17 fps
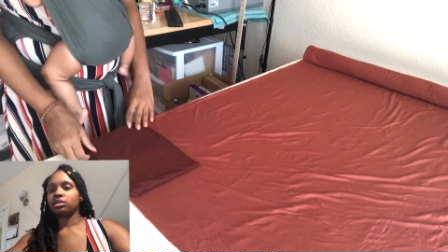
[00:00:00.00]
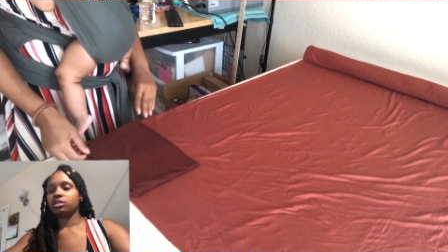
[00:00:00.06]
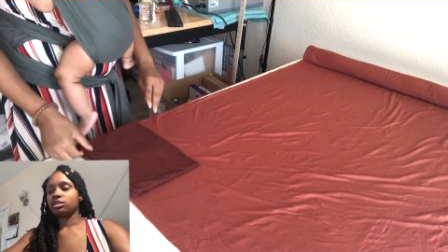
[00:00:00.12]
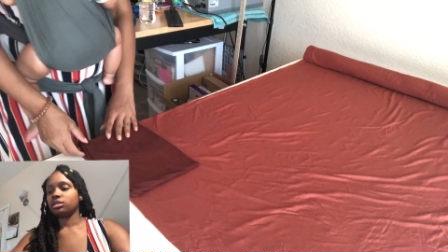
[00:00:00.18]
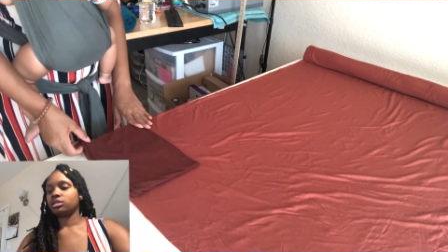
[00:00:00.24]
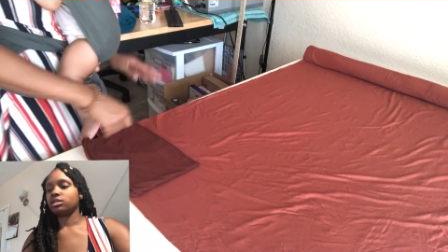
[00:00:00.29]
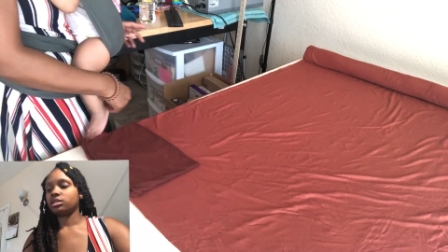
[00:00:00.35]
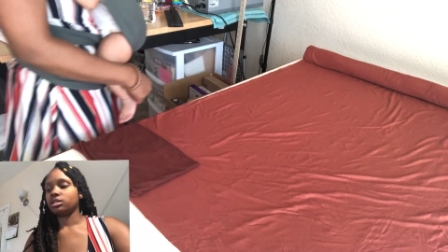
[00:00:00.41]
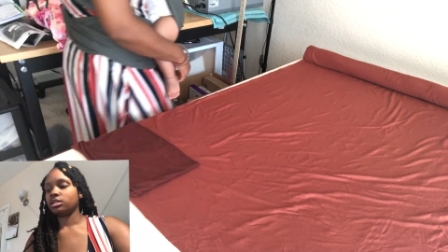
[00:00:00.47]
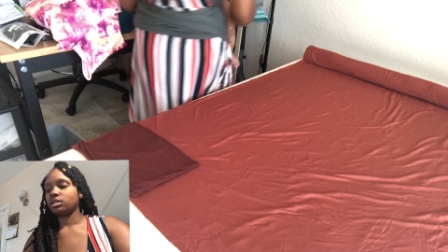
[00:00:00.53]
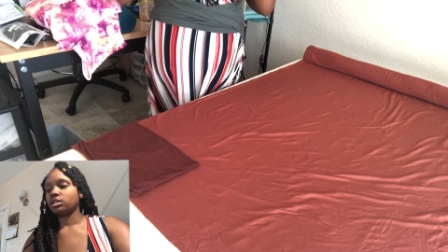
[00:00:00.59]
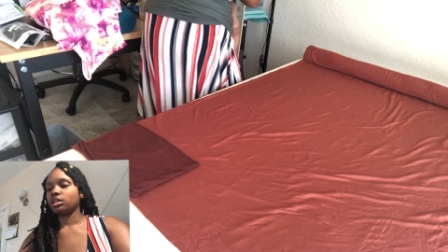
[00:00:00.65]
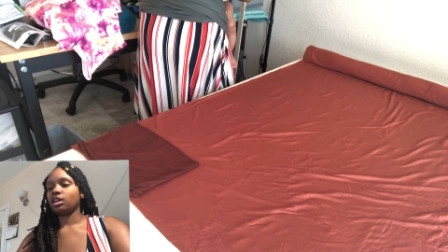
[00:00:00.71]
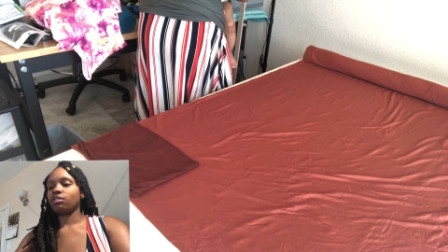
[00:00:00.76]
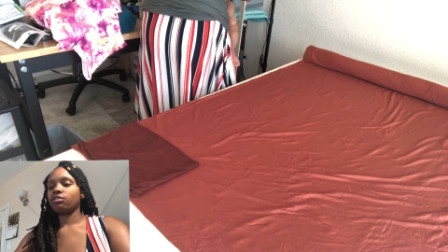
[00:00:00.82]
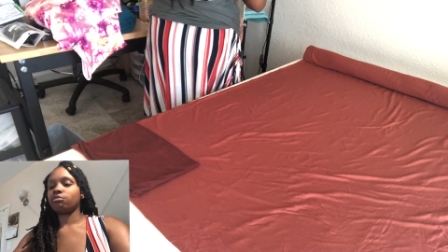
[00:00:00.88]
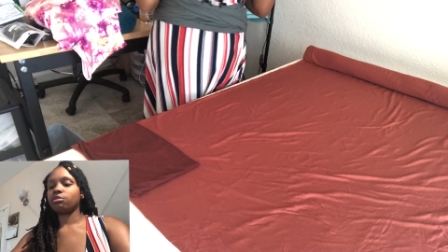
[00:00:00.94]
I
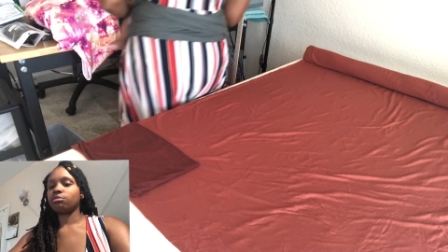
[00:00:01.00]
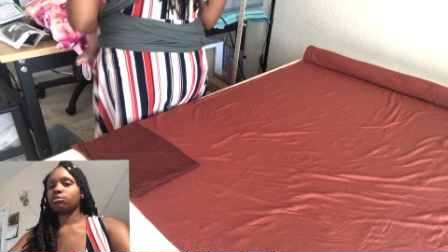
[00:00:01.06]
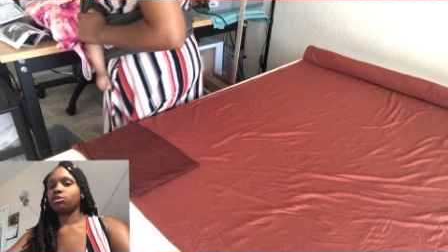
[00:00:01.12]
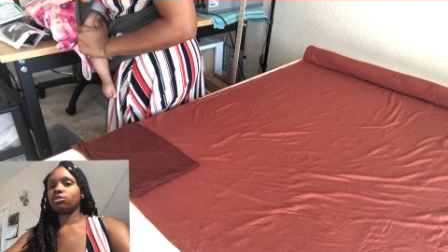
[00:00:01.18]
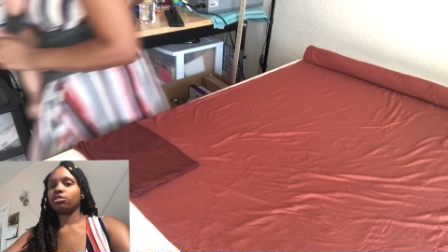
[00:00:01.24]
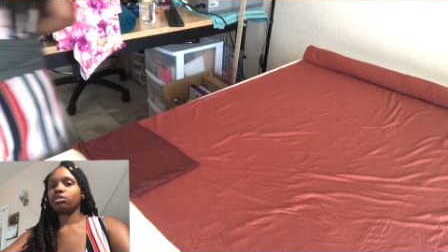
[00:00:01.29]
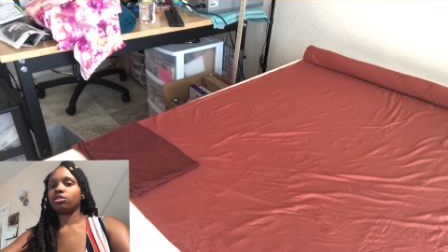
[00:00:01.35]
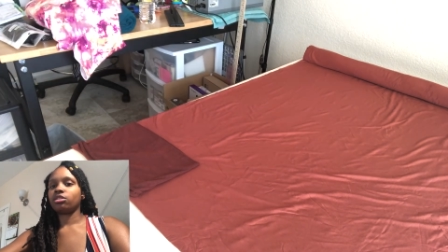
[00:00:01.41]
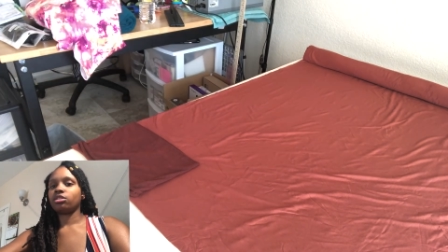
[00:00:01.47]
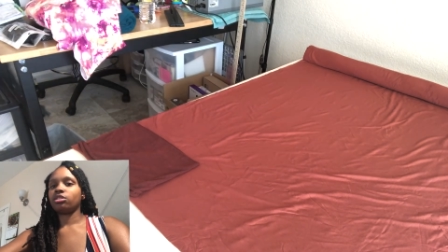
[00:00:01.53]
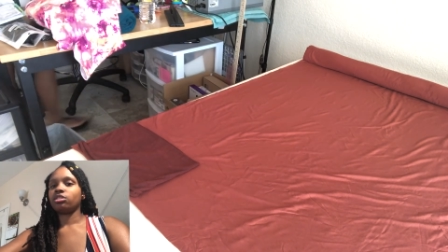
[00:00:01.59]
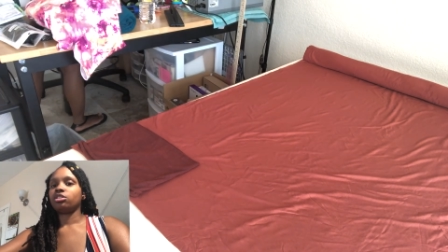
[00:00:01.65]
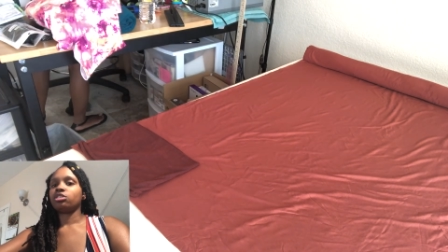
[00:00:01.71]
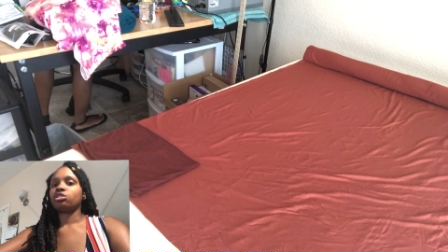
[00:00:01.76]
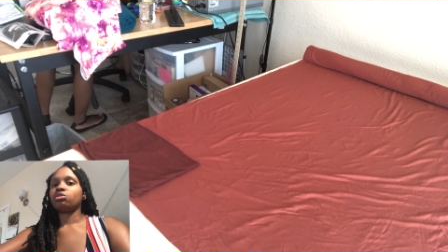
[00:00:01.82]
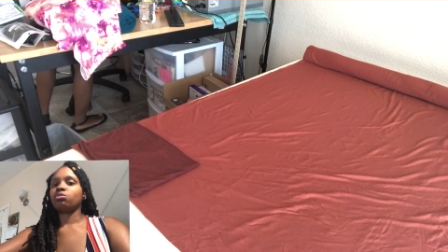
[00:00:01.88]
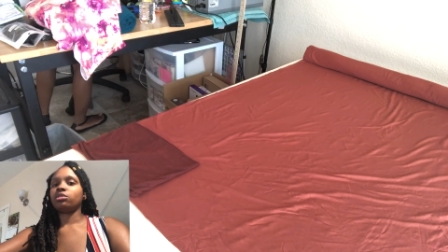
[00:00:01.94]
can't remember,
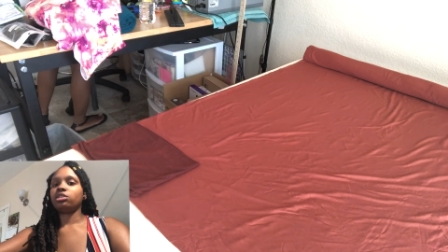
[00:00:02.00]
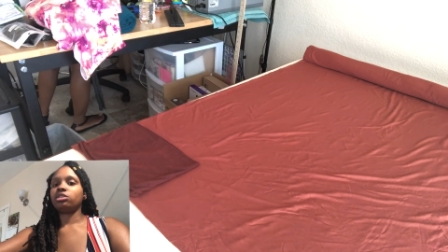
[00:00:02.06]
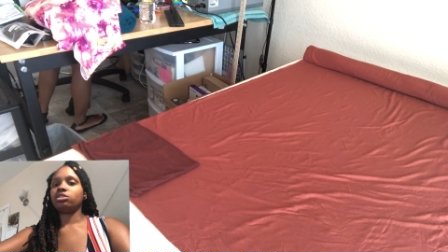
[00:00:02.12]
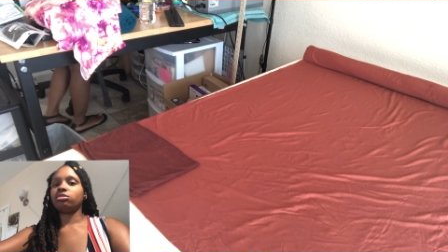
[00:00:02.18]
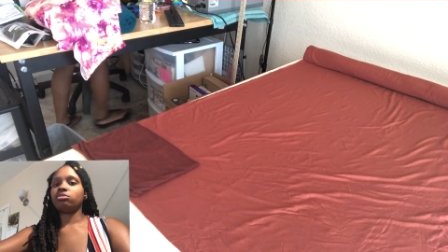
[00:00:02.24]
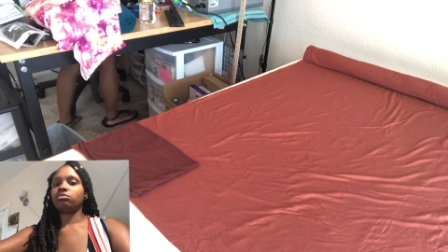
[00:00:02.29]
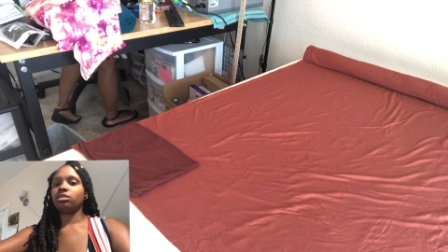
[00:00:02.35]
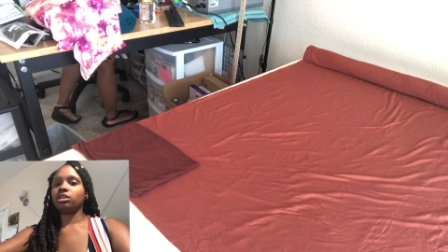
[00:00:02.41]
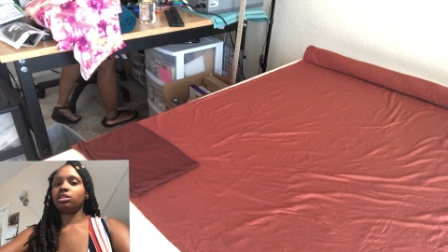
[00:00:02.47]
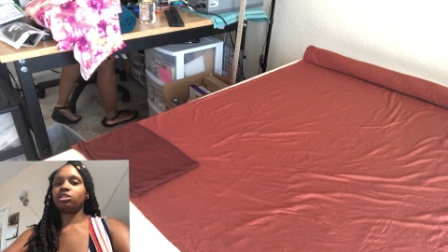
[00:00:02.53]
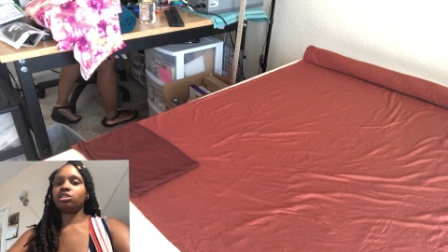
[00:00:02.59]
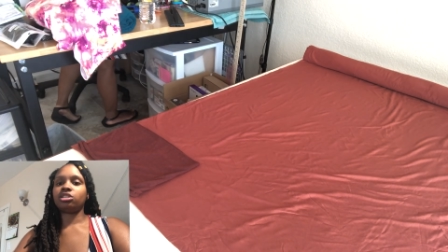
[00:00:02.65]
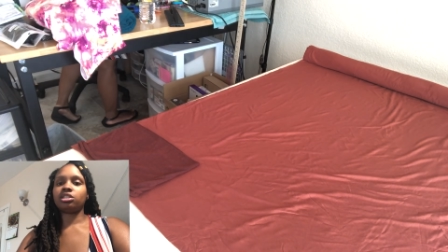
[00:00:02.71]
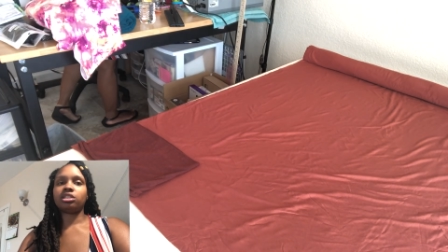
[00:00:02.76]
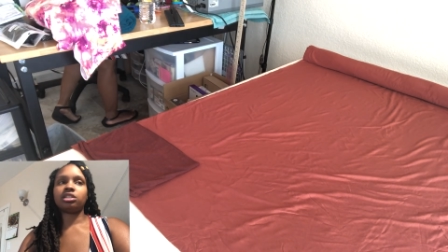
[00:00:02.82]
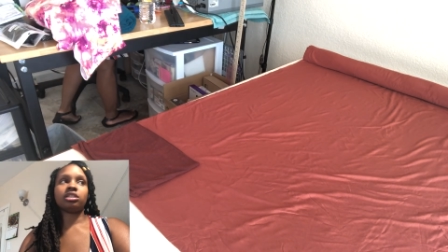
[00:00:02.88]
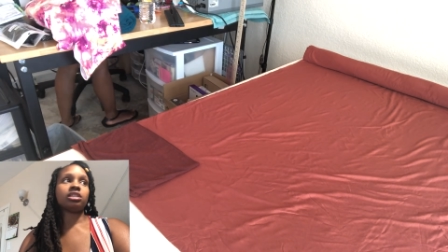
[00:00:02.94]
22
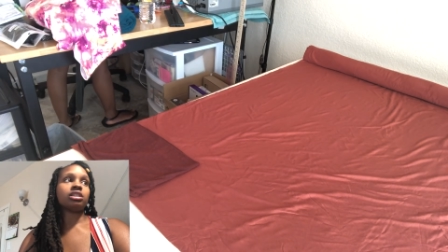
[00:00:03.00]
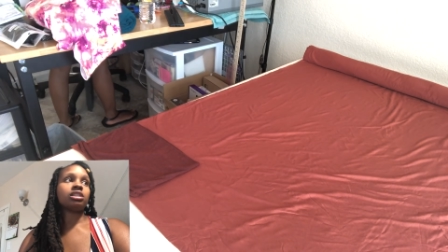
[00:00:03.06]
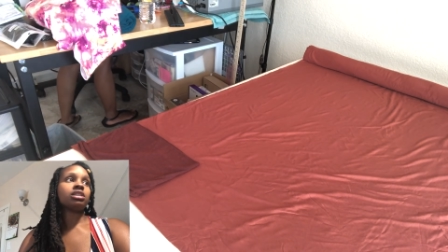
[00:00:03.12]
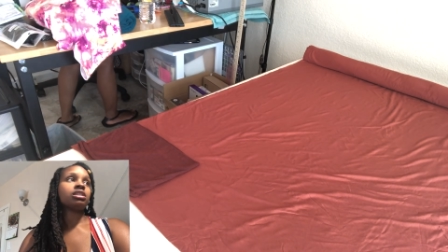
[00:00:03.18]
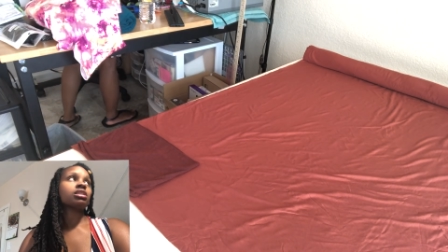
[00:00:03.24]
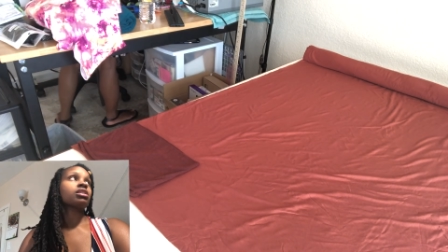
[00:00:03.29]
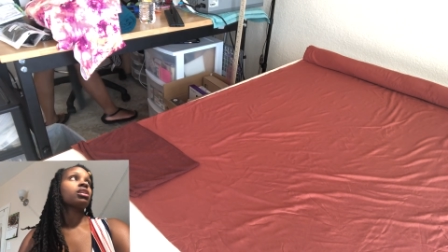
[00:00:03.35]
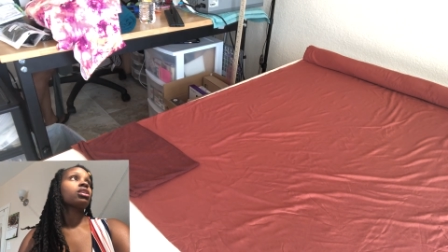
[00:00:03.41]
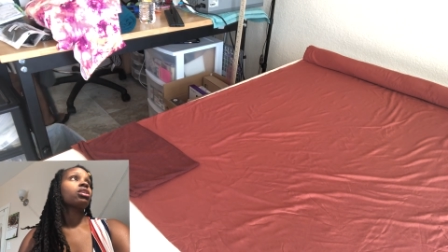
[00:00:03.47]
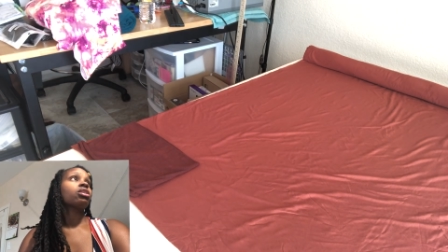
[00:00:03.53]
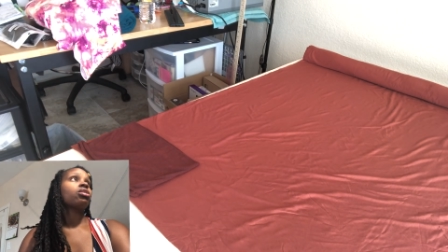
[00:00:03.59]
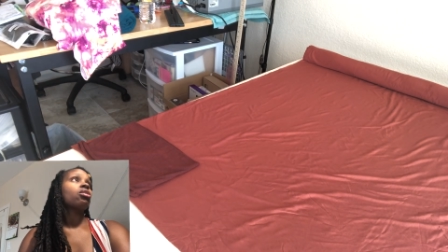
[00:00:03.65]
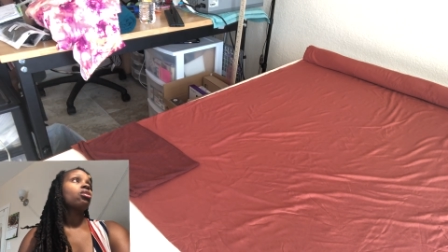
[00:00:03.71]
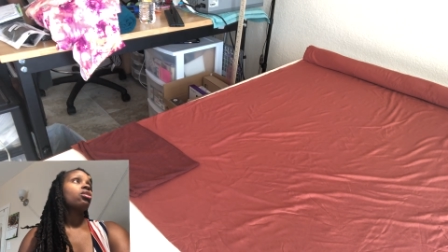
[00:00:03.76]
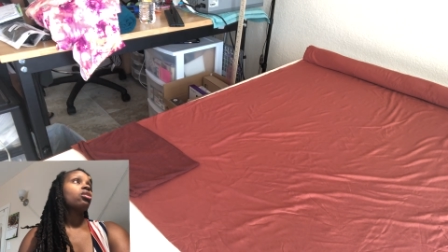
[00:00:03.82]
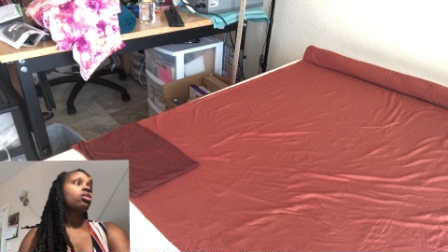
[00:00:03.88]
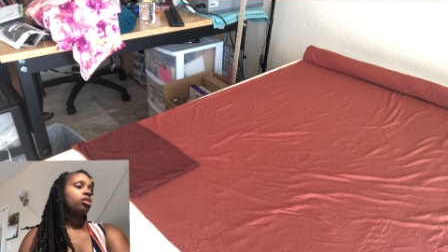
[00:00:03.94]
inches
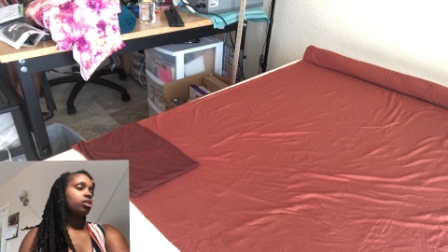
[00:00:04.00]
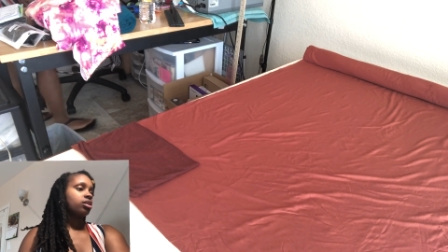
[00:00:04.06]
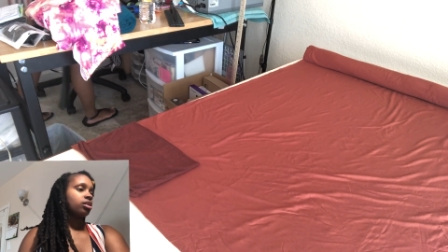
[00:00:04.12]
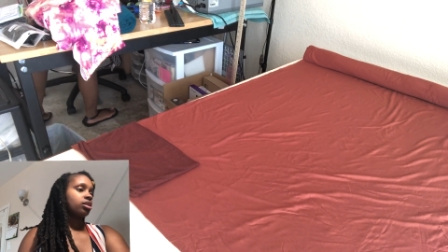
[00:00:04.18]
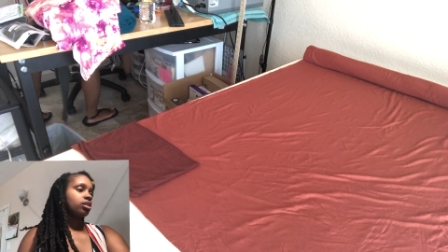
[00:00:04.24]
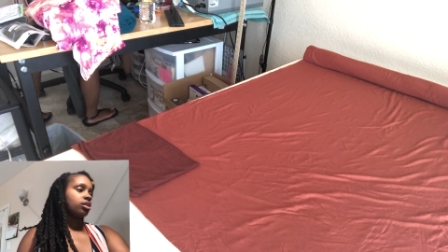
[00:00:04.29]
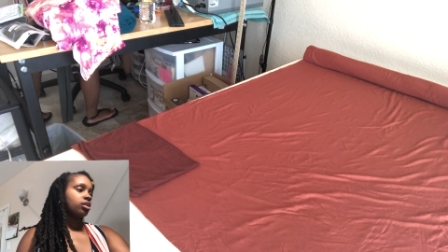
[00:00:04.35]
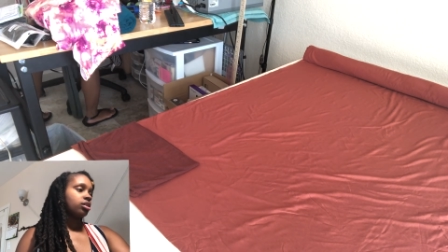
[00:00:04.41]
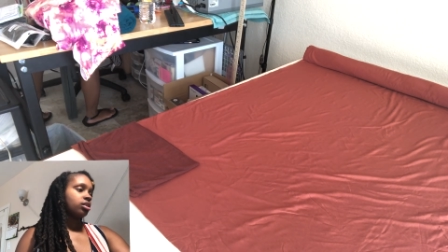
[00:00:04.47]
long.